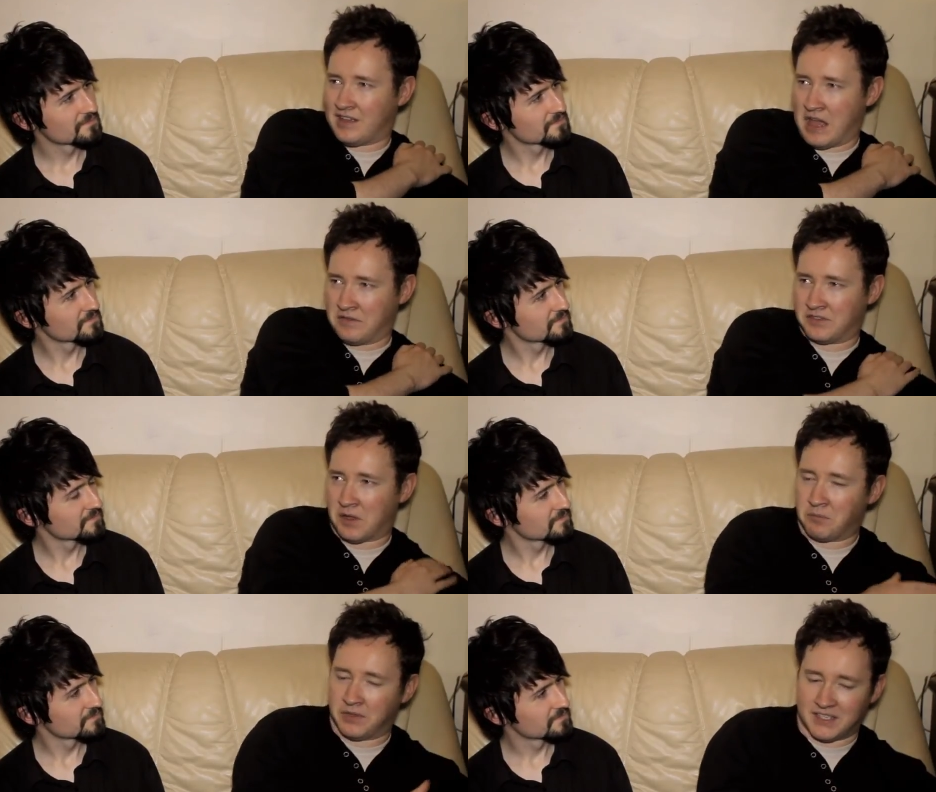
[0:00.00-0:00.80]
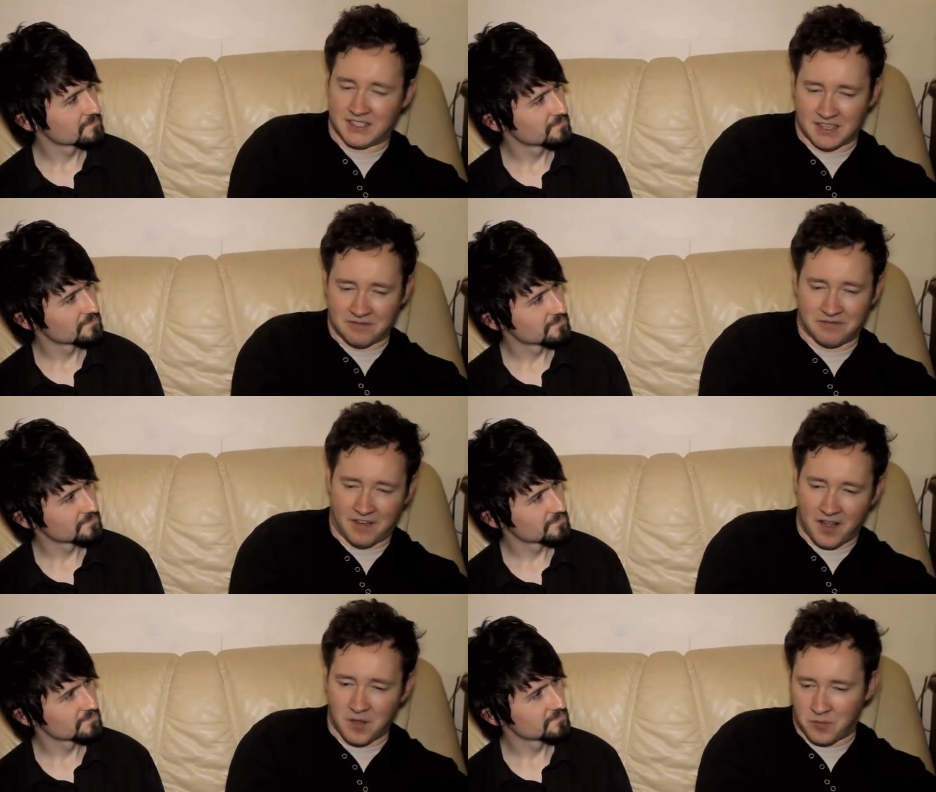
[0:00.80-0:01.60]
Speaker 1: in some places
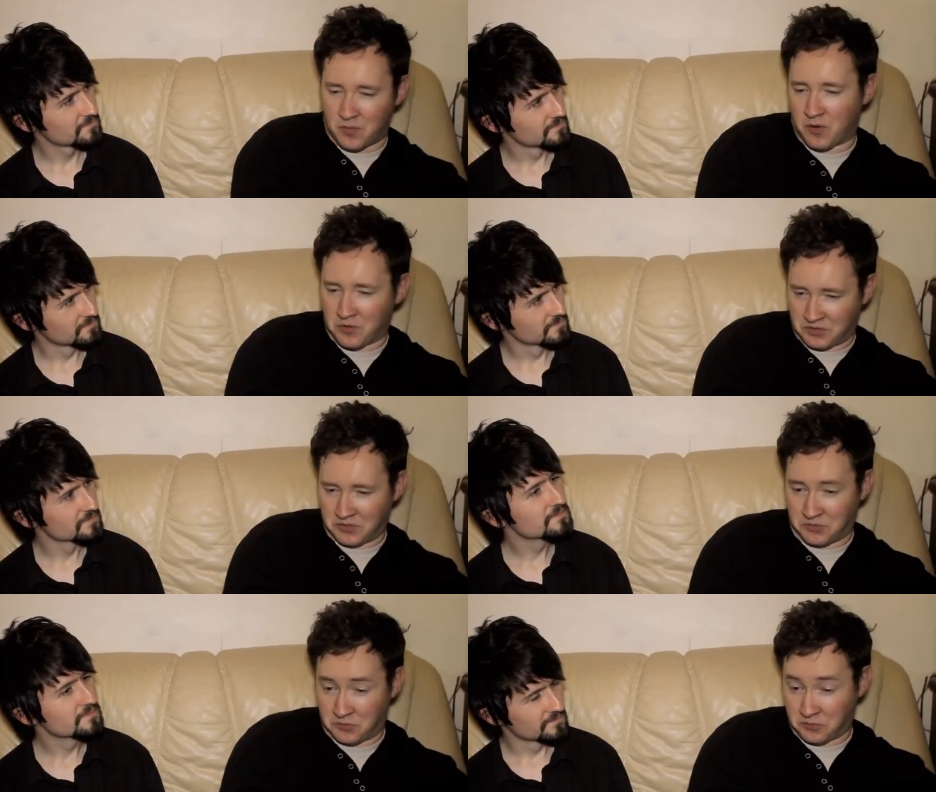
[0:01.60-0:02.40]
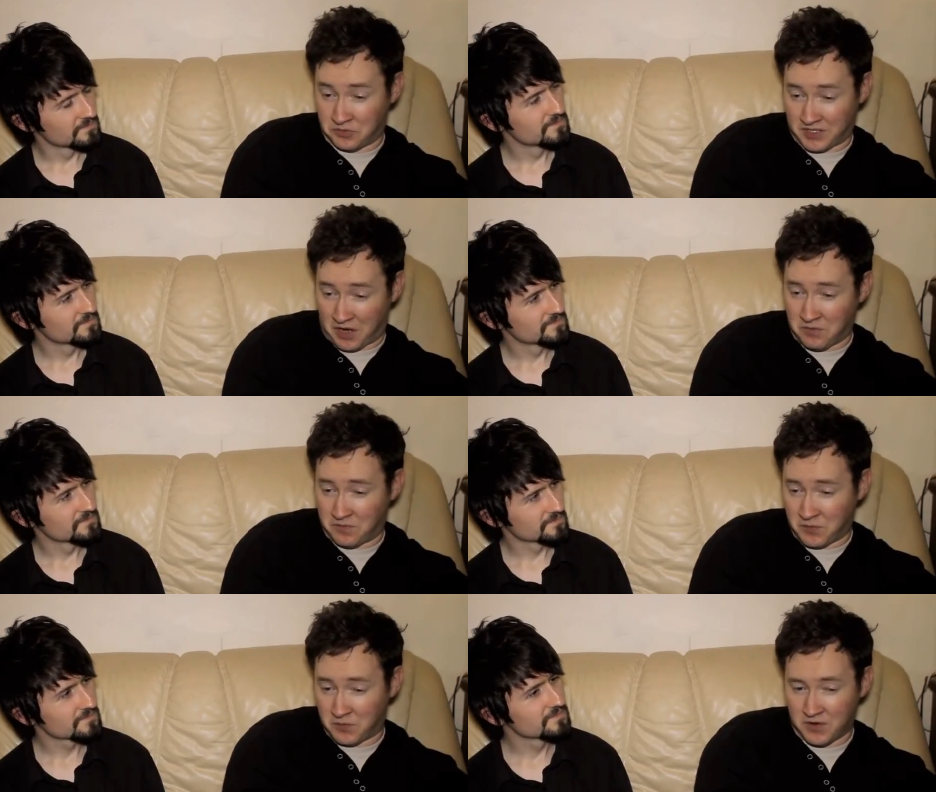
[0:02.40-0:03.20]
infallible or just so
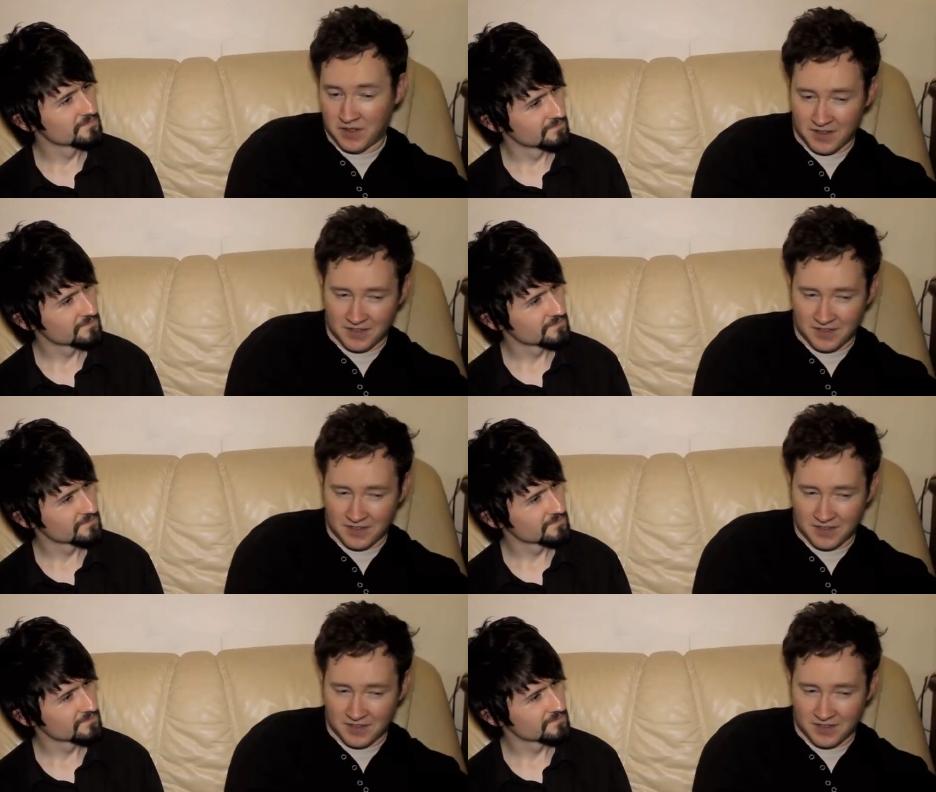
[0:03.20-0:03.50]
skillful mm.